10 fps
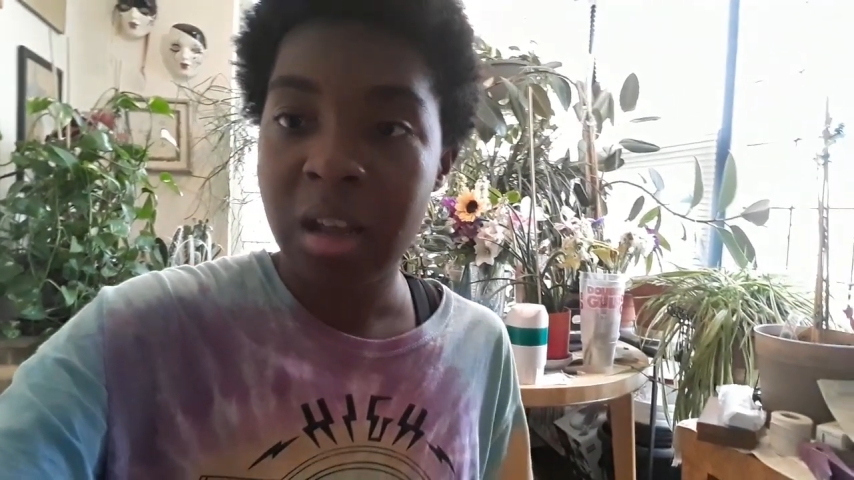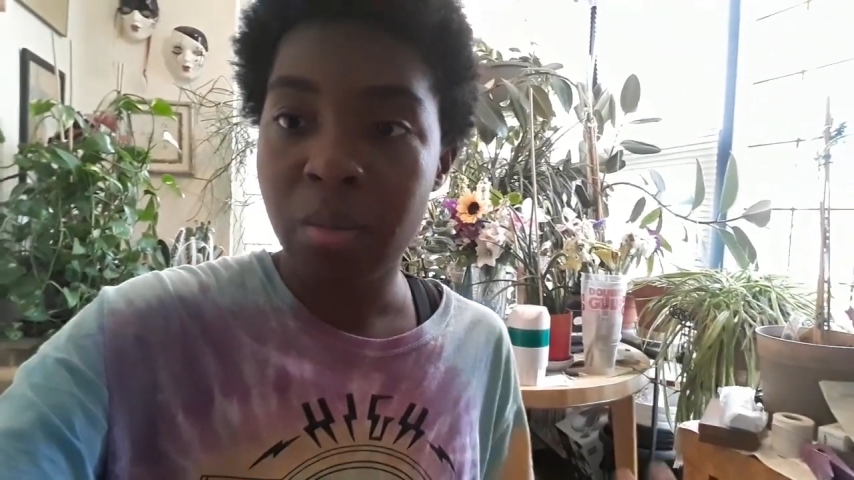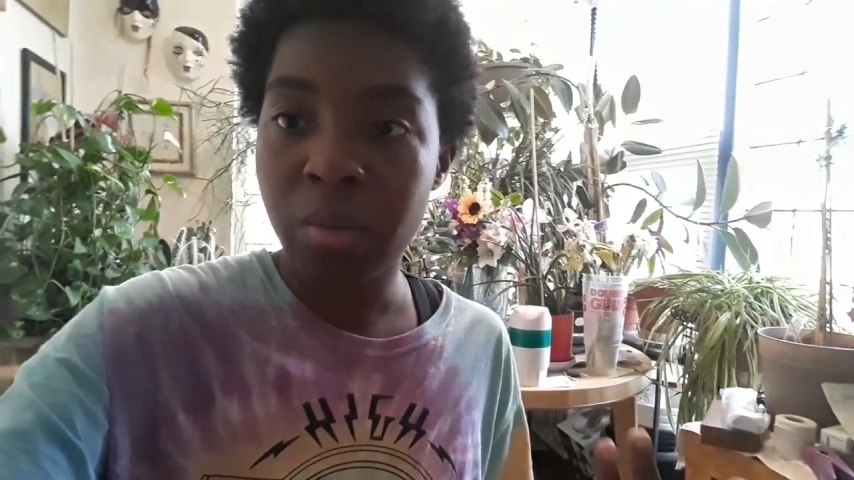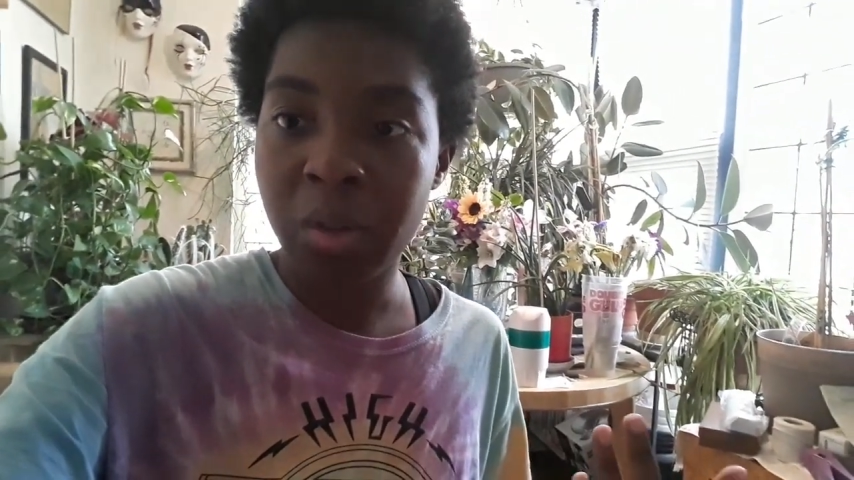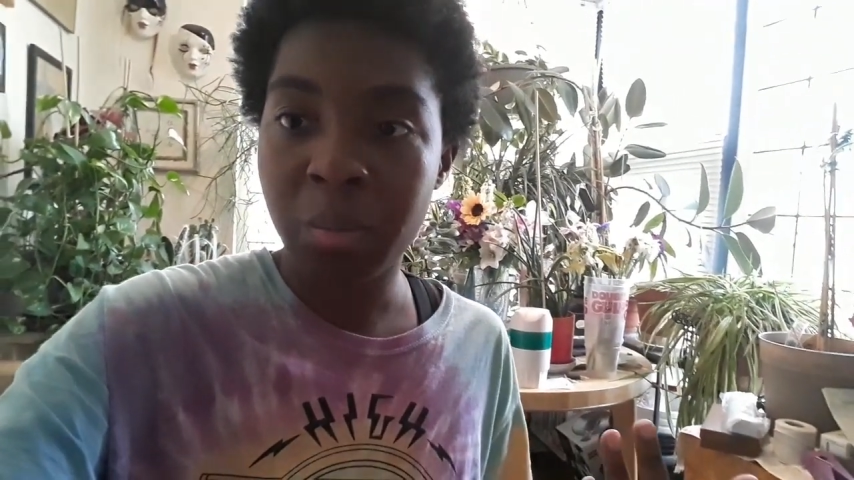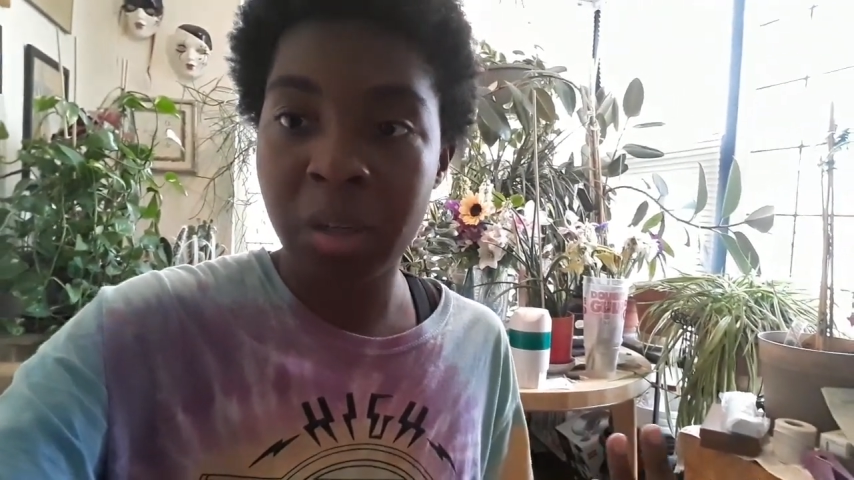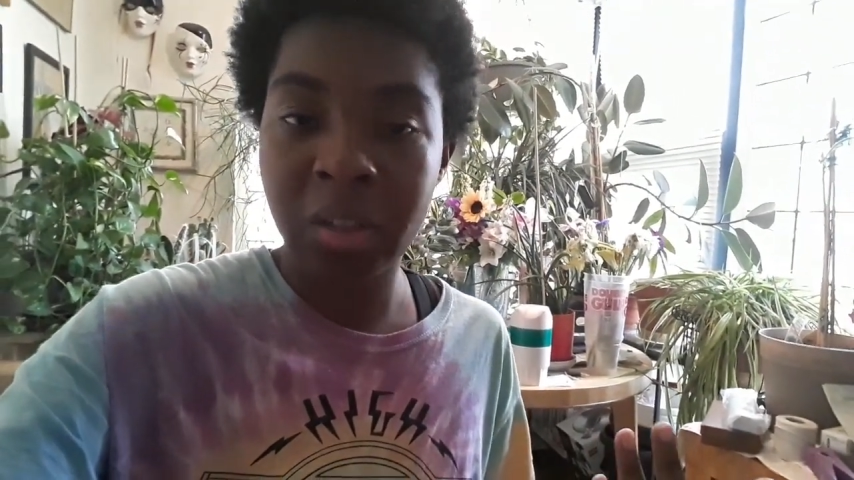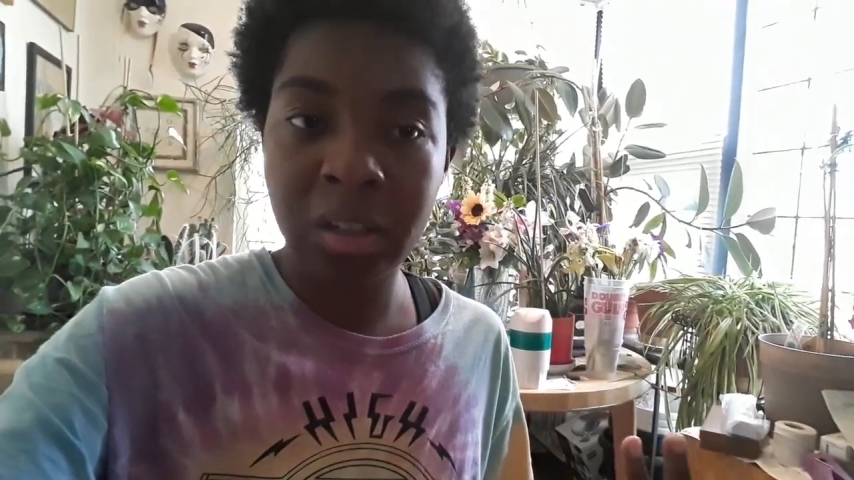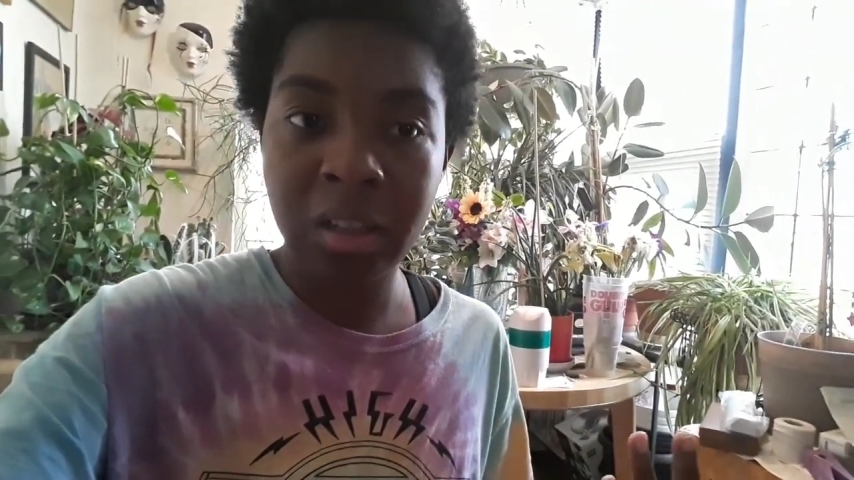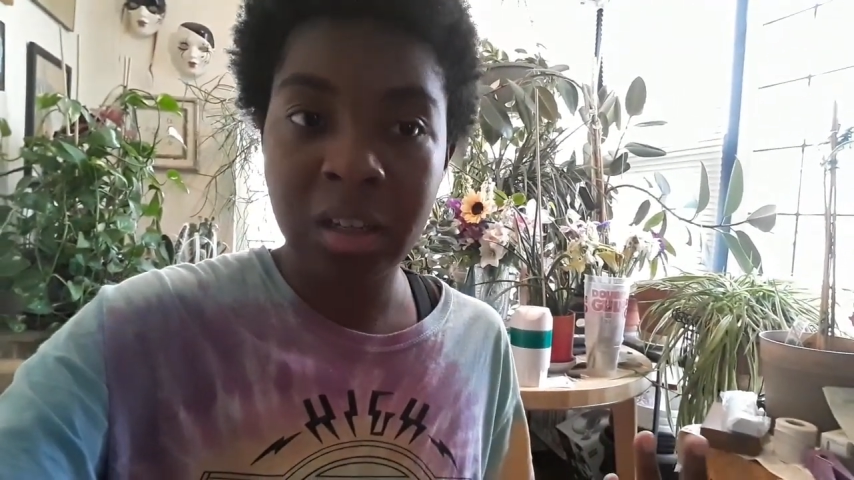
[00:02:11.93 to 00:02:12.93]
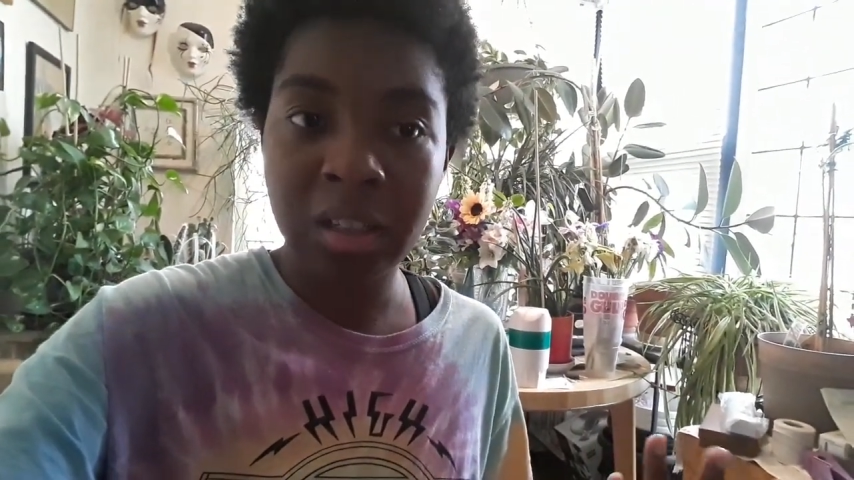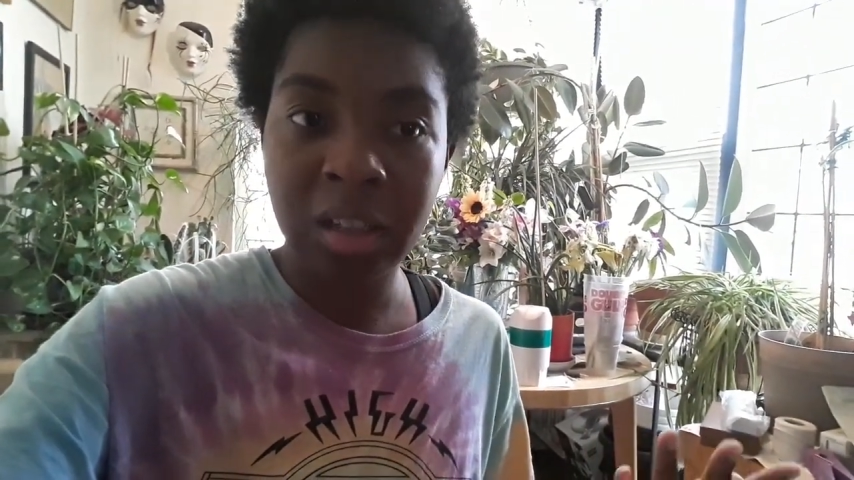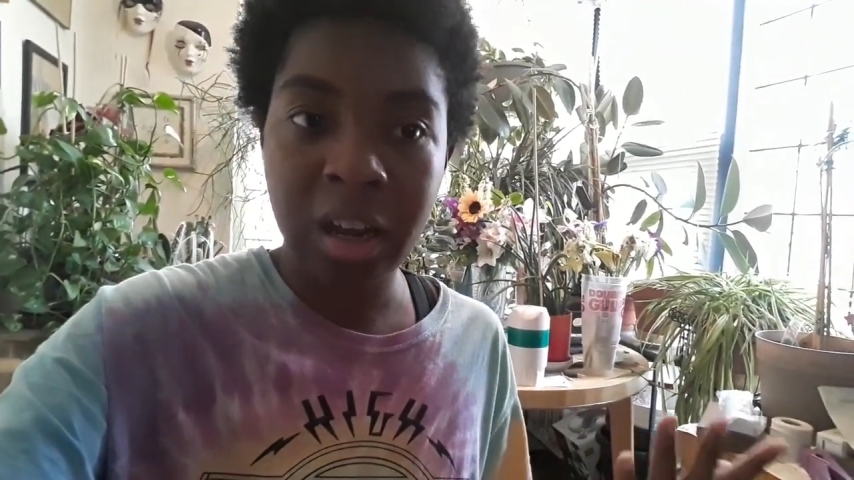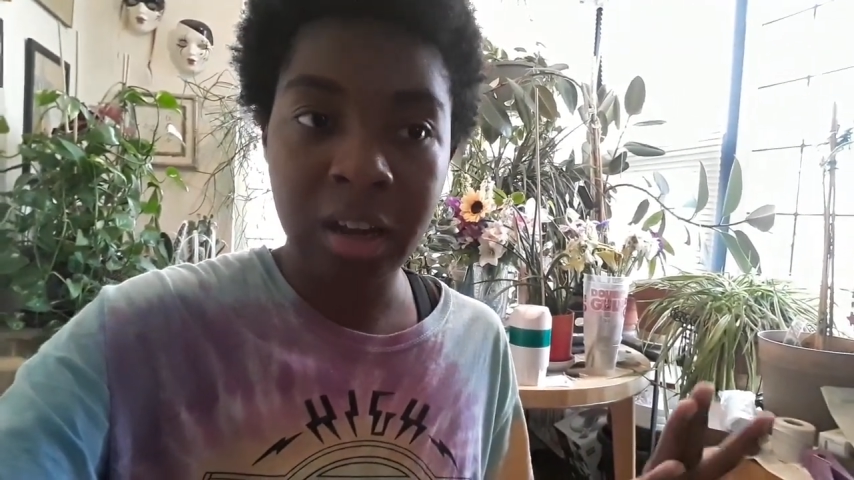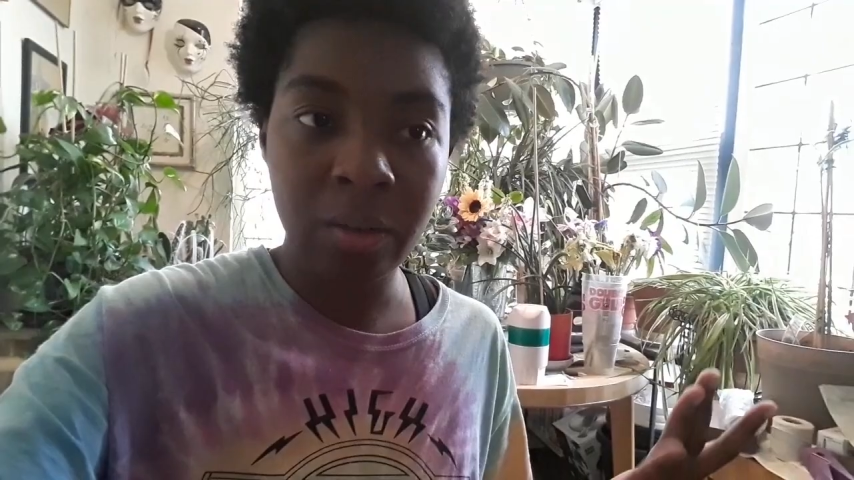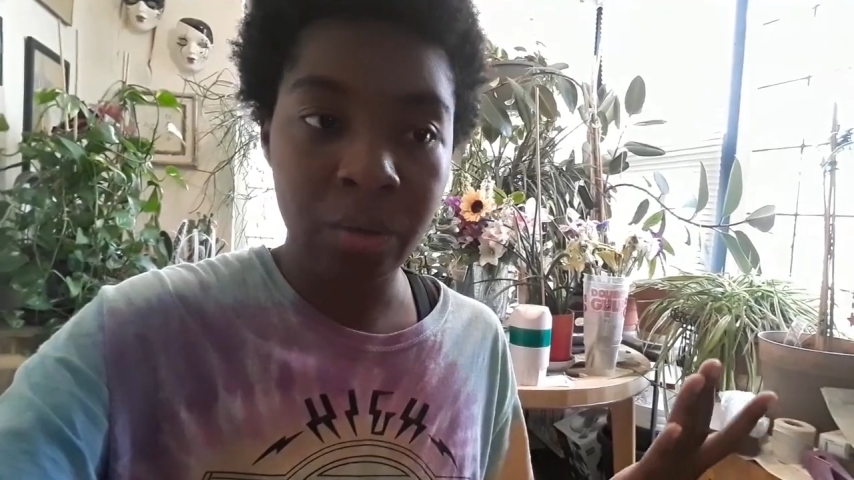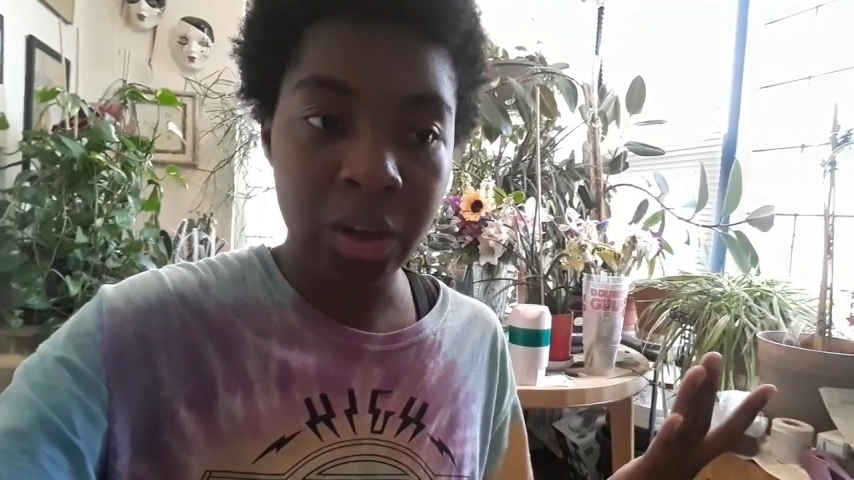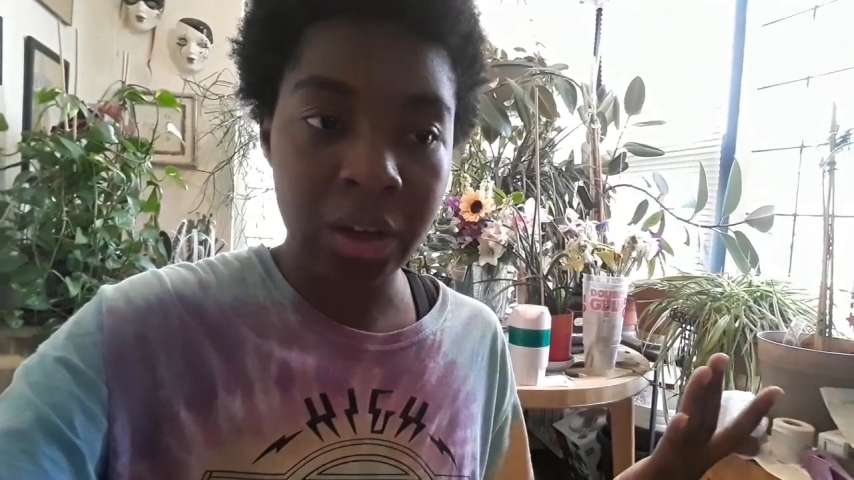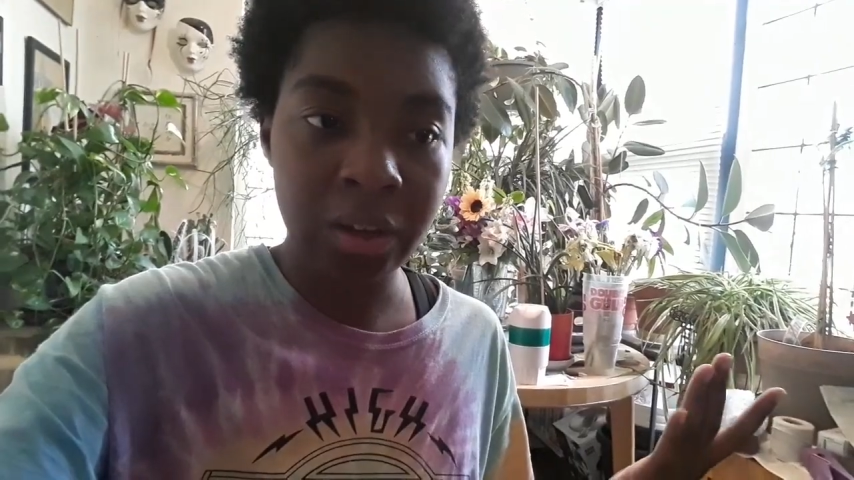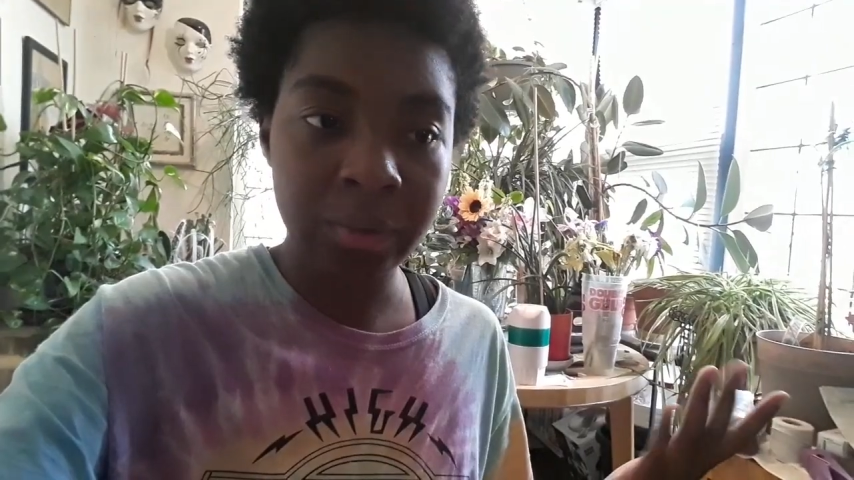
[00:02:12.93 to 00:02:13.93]
which basically is kind of
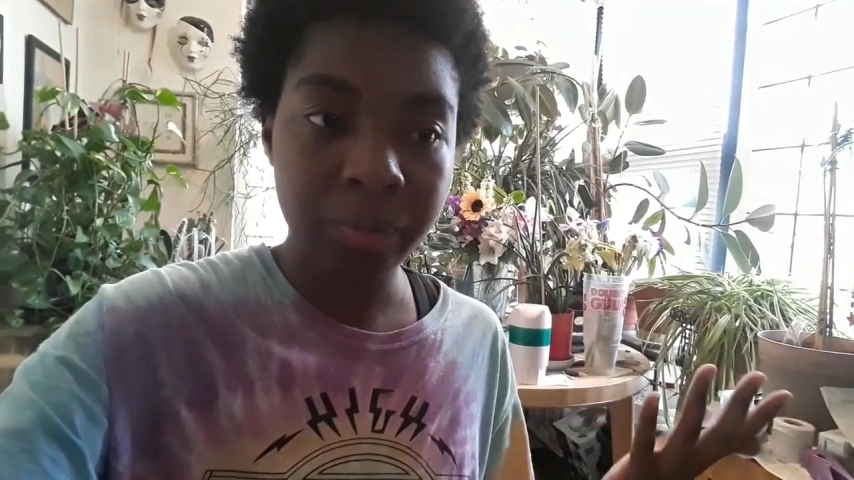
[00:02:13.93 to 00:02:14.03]
like